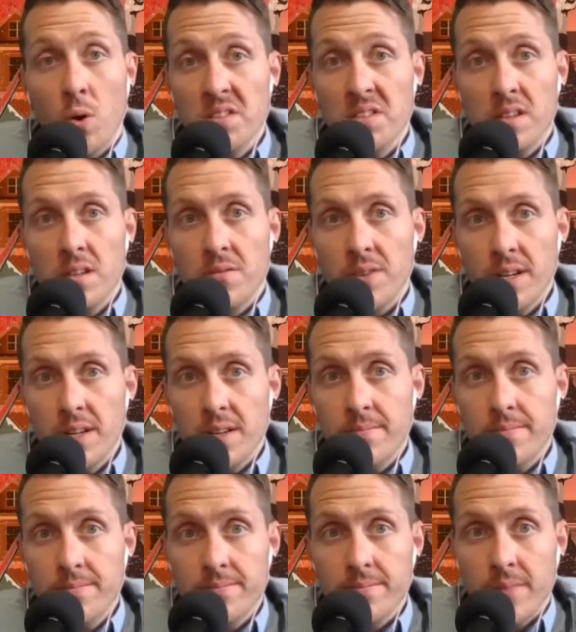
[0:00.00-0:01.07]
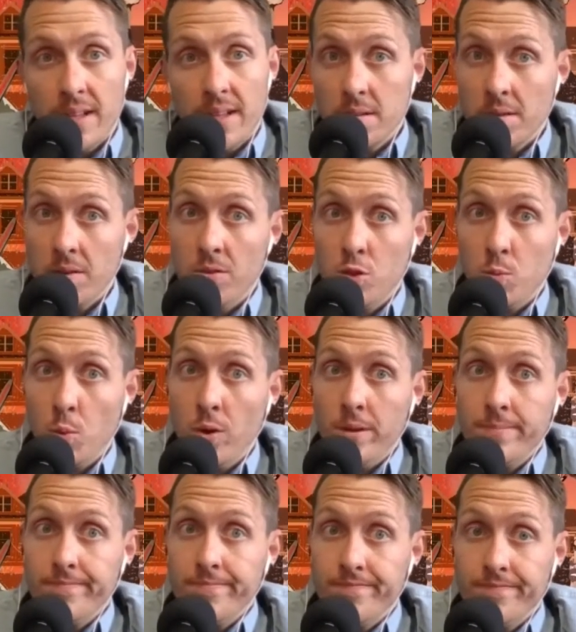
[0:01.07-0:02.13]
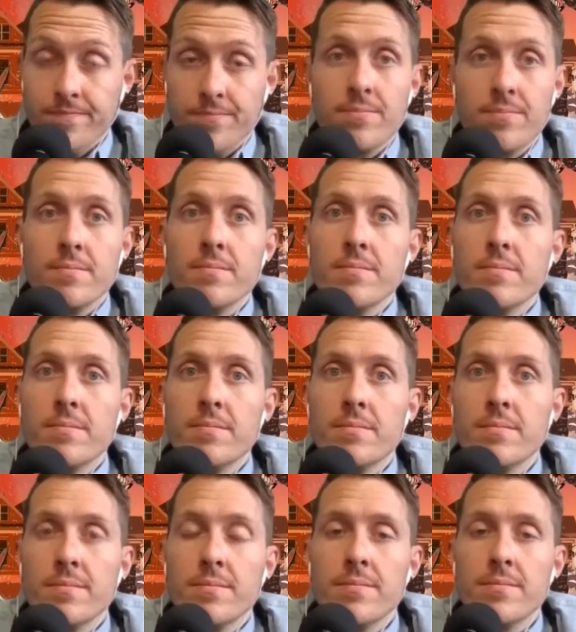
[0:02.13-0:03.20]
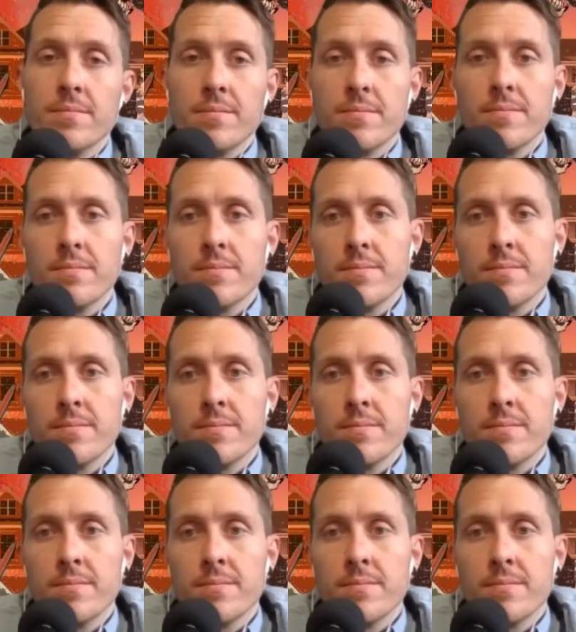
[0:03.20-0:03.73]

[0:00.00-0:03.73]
wasn't convicted. That's a huge point. Exactly. And